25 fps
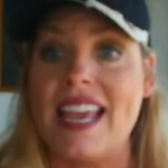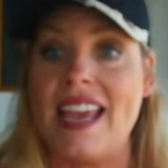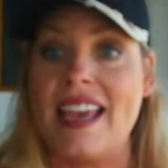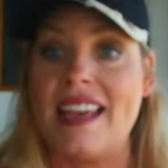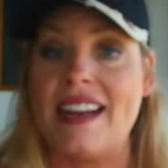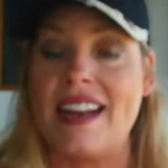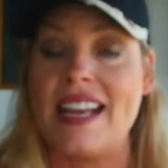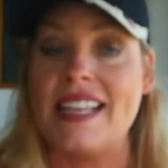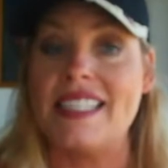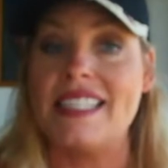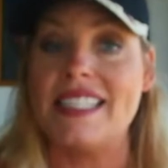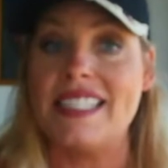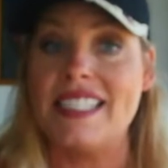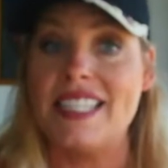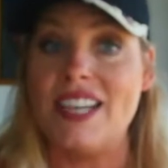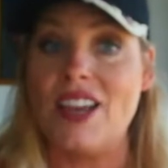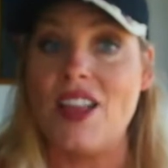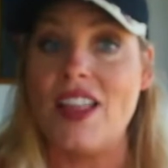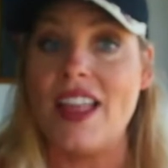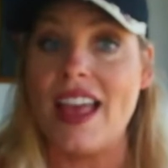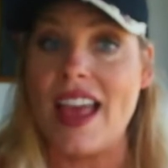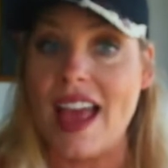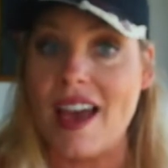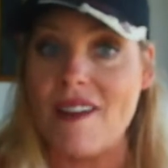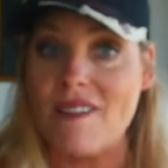And I
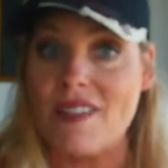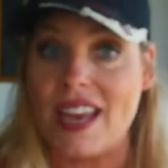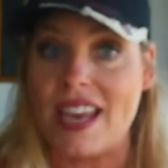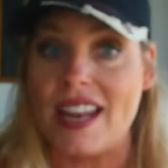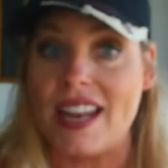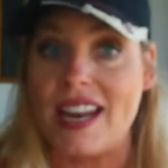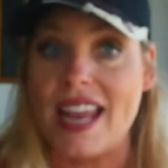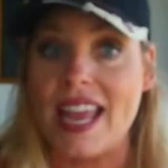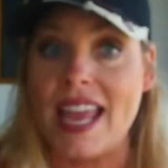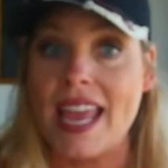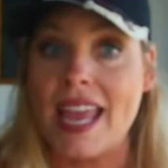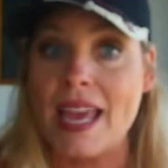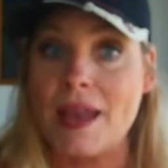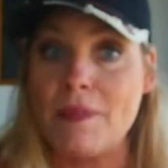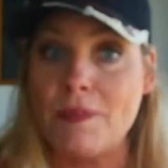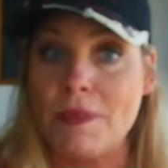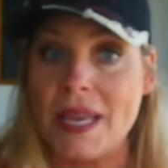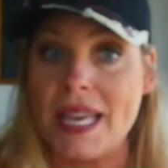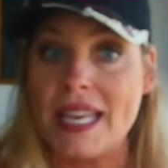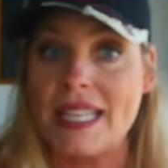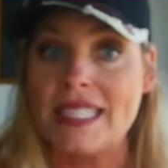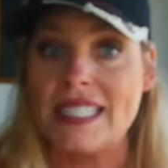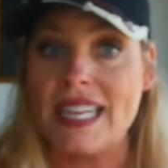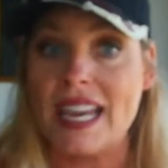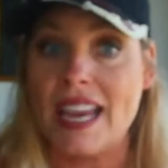still have it hand
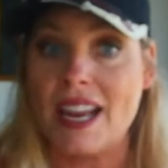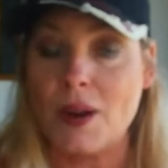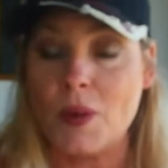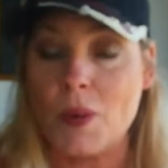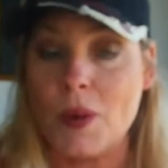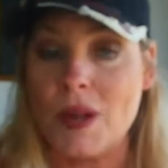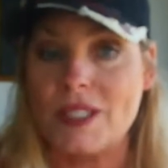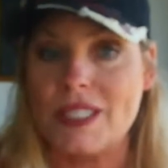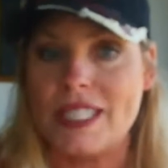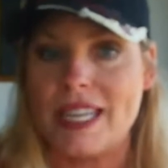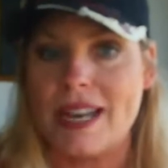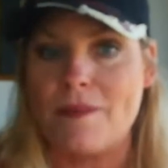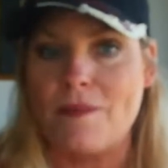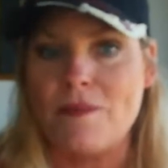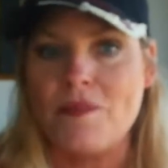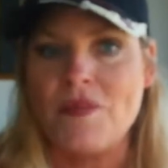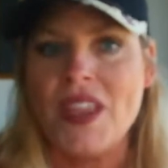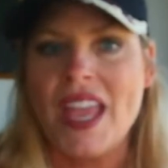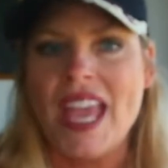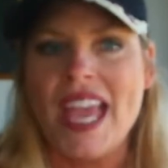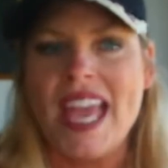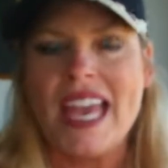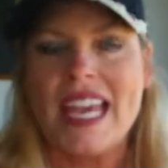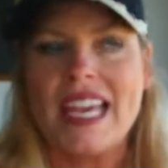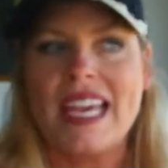pieced, hand quilted,
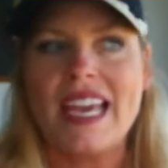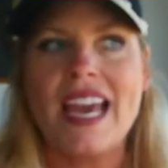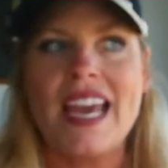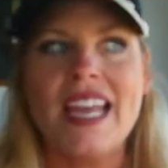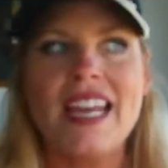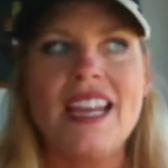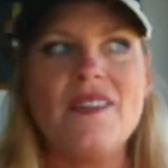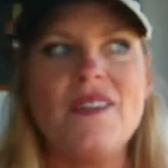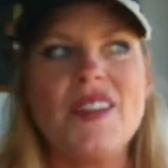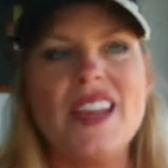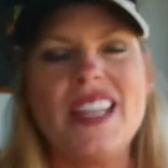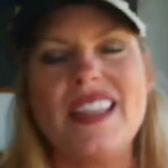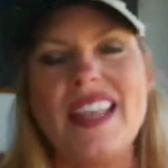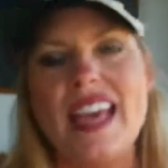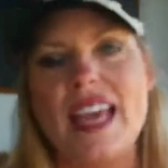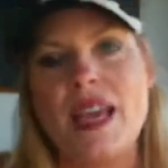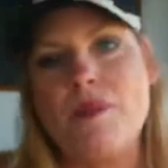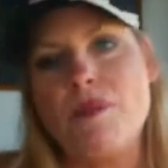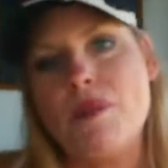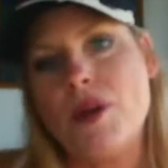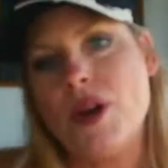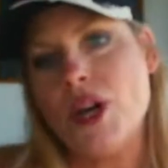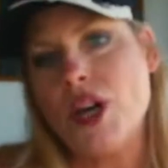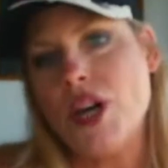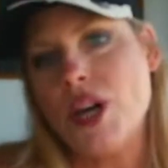kind of in
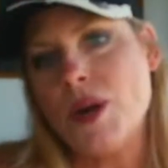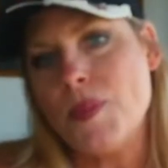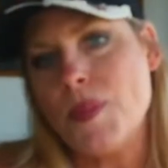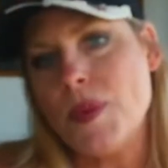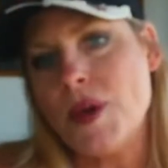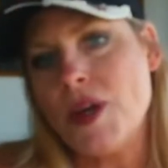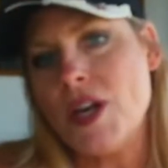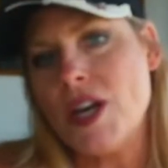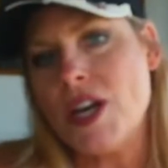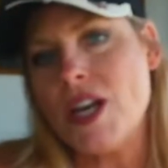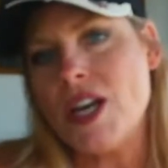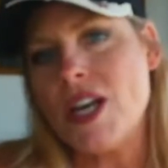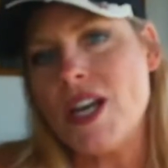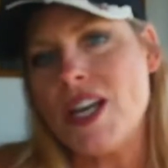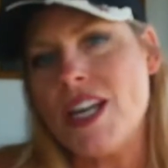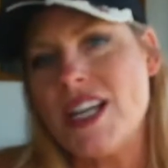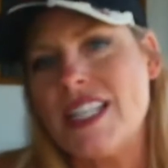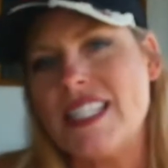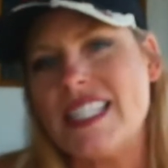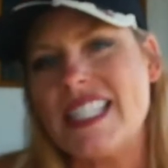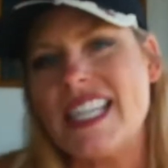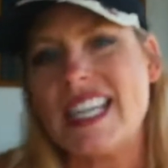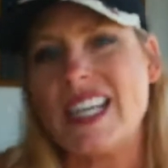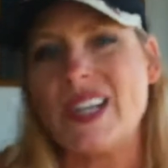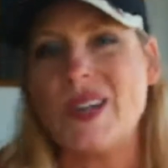like
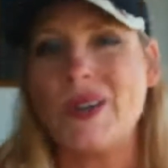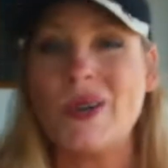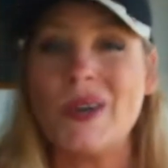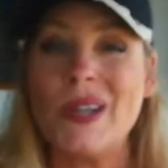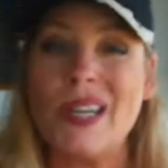purples and